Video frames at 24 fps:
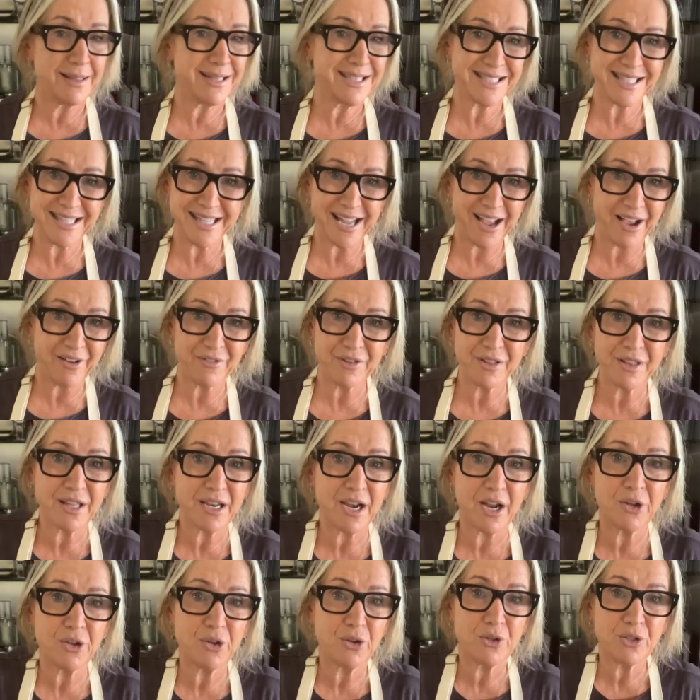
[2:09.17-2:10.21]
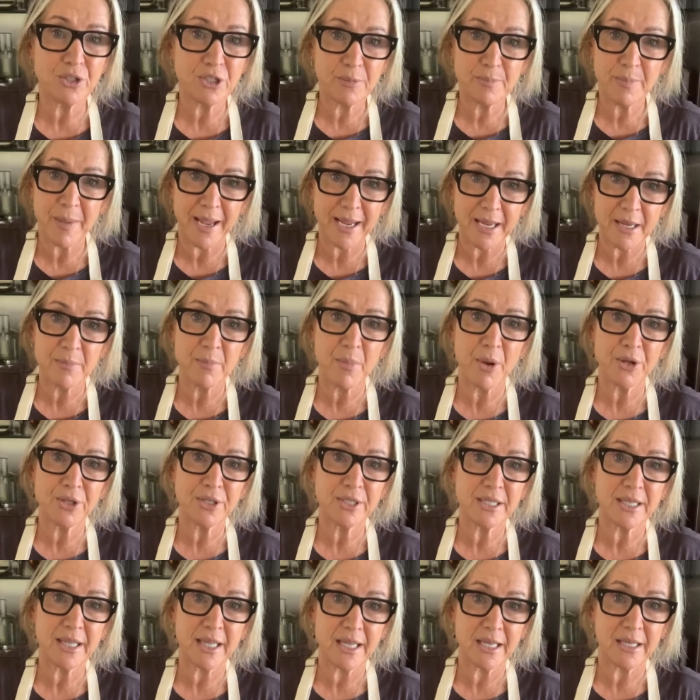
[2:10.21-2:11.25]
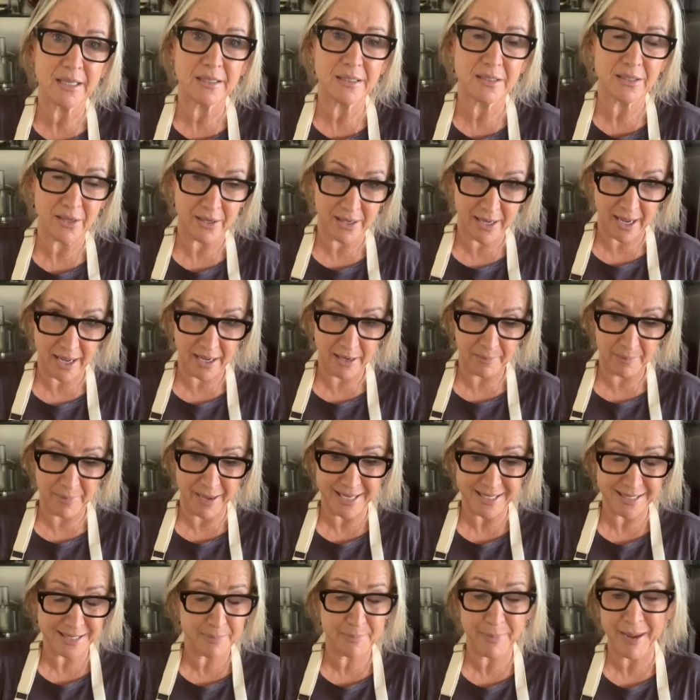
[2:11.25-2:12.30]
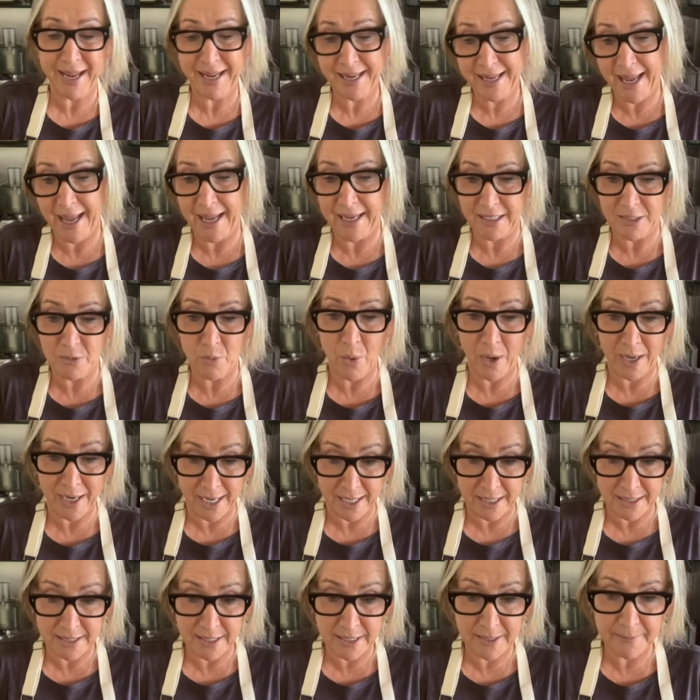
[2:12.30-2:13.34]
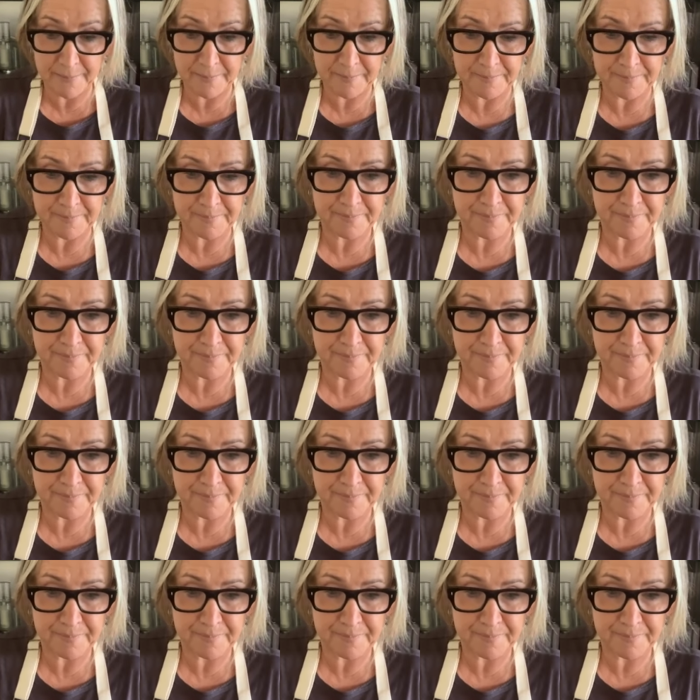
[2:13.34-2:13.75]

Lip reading: It's the oven that I use to bake most things, okay? Bake cakes, 180.